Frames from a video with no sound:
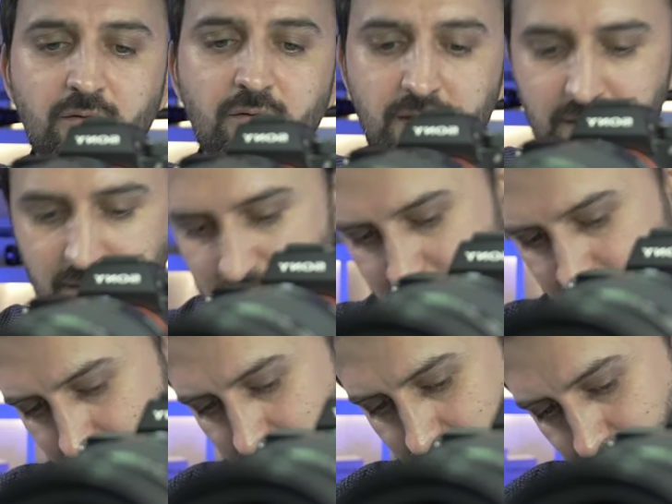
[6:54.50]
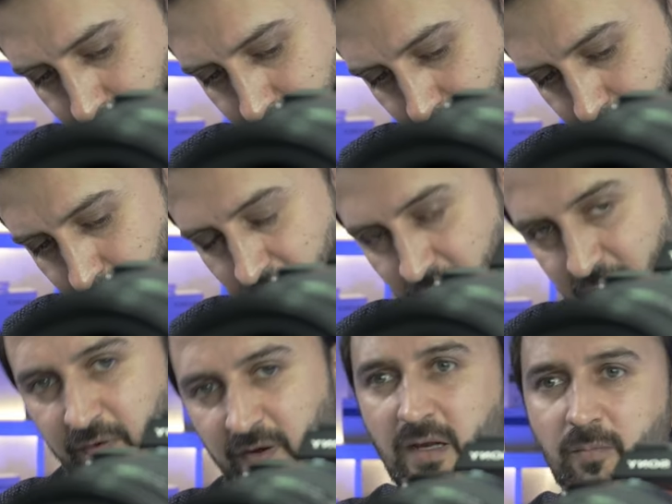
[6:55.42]
it's uh,
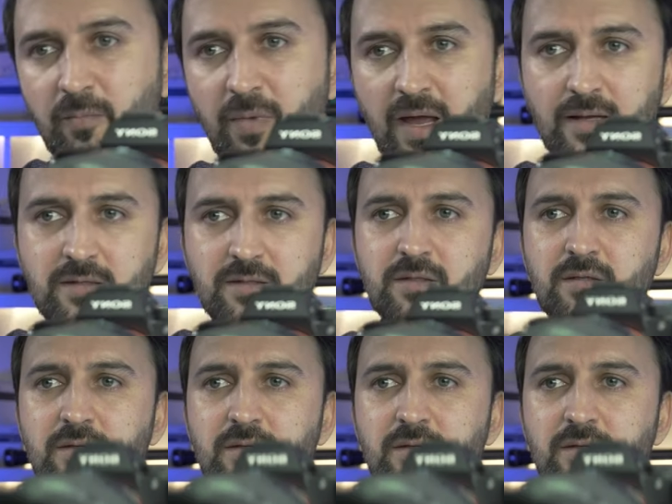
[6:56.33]
perfectly balanced.